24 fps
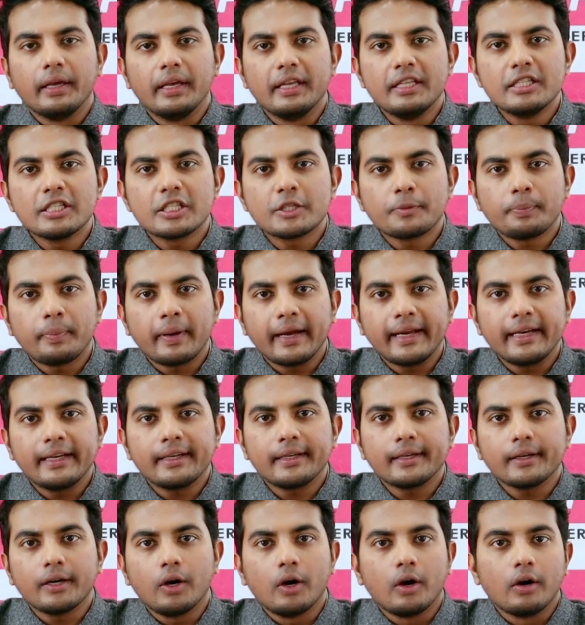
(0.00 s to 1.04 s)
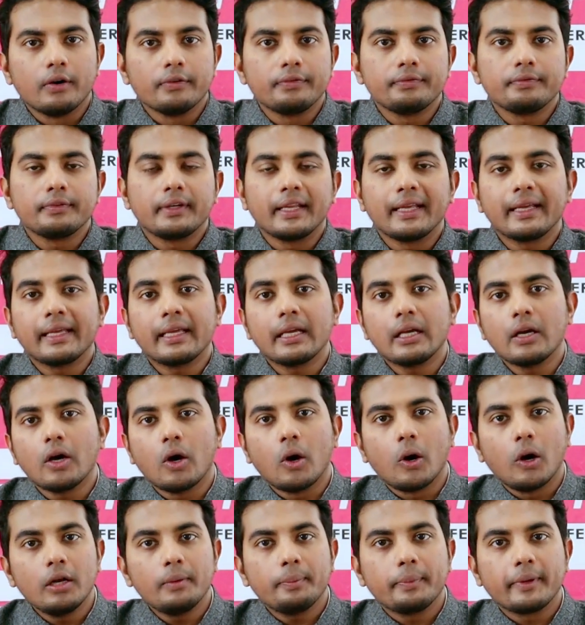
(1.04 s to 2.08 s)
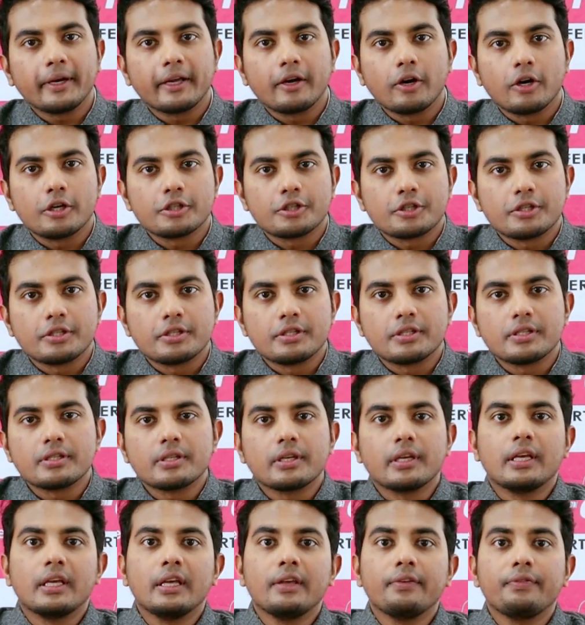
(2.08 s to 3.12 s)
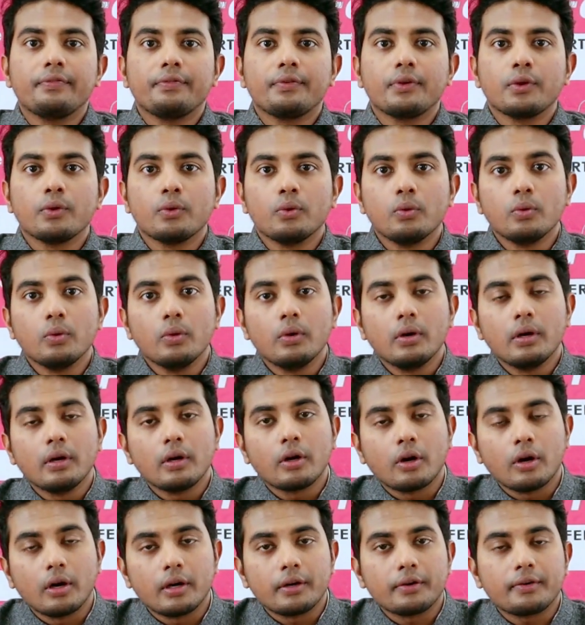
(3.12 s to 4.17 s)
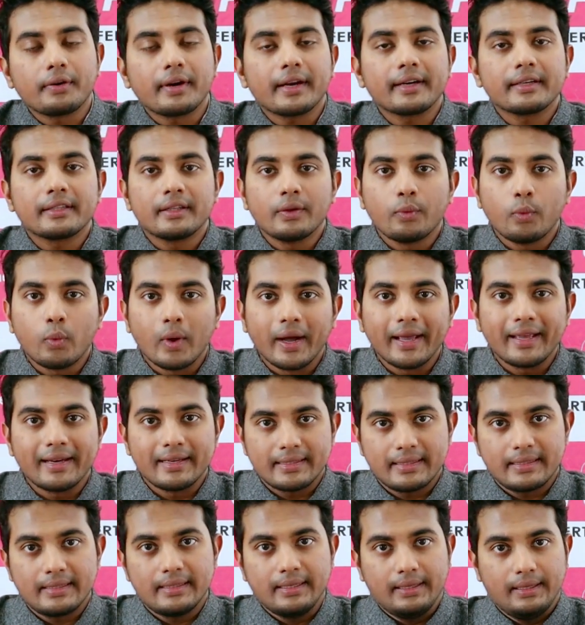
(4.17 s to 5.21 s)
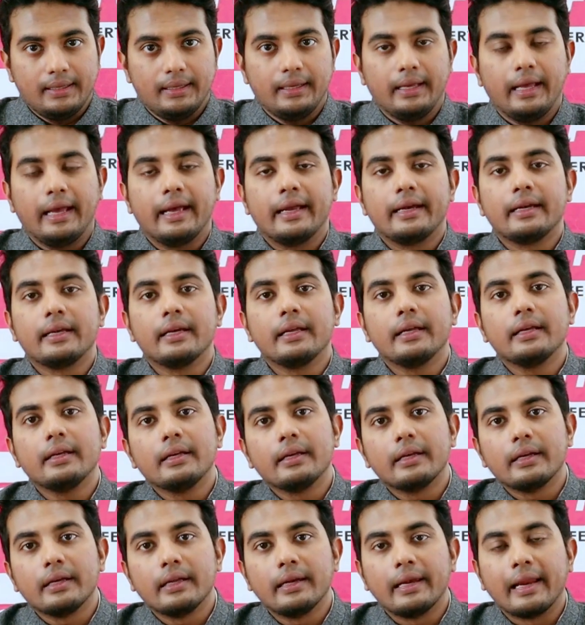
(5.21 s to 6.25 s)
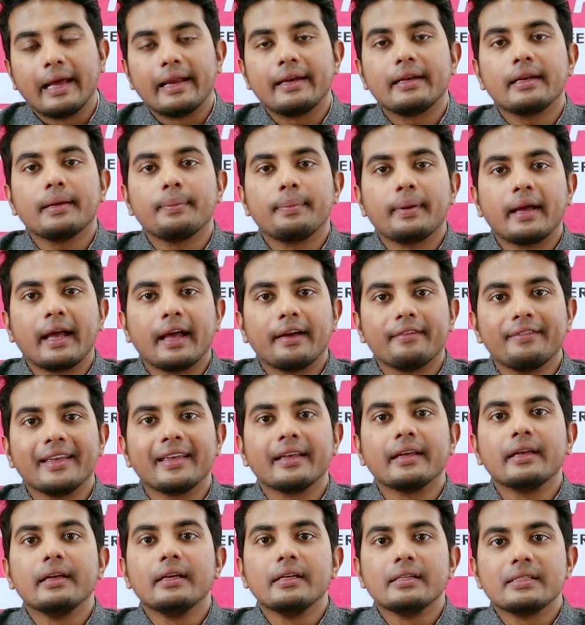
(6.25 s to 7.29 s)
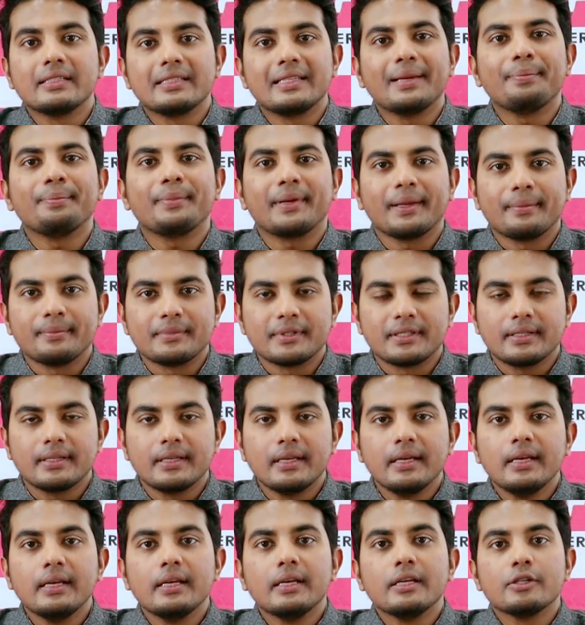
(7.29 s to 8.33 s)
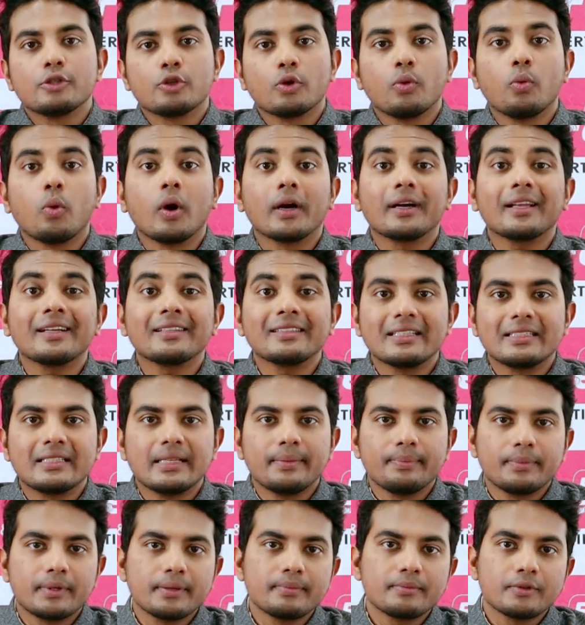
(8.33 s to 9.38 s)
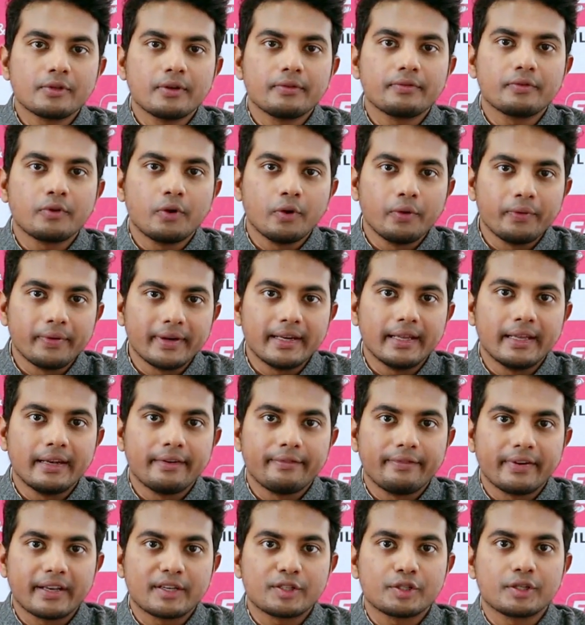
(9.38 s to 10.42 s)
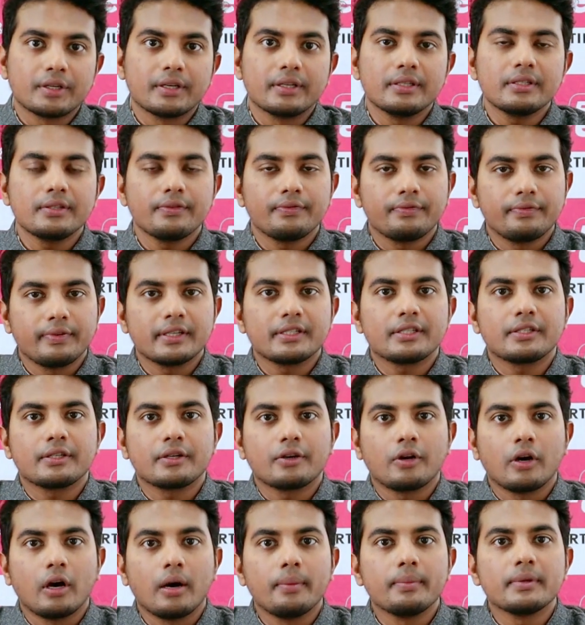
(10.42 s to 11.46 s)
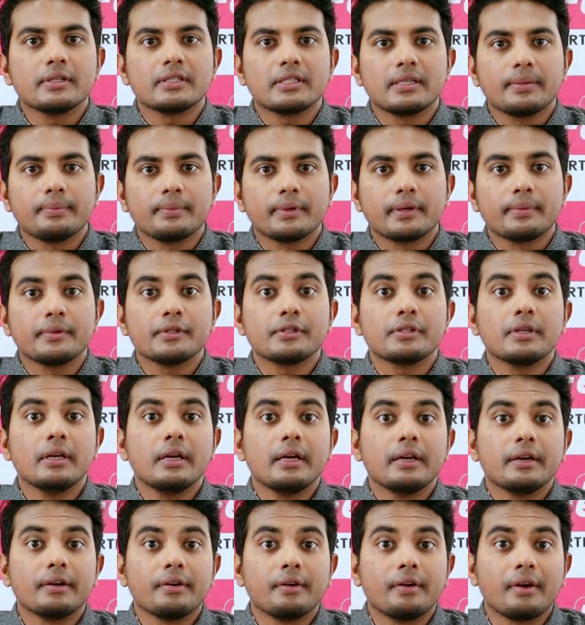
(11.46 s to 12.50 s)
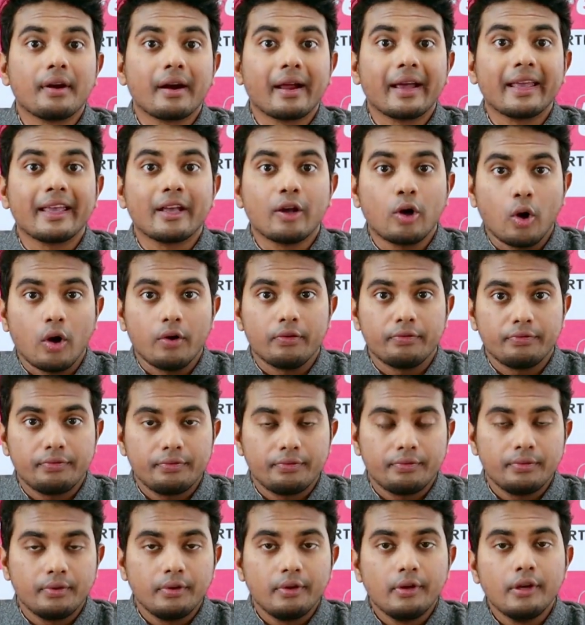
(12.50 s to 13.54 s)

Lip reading: In spite of taking all precautions, if you contract the virus and land up having symptoms, so what are the symptoms of COVID infection is, first common symptom is dry cough.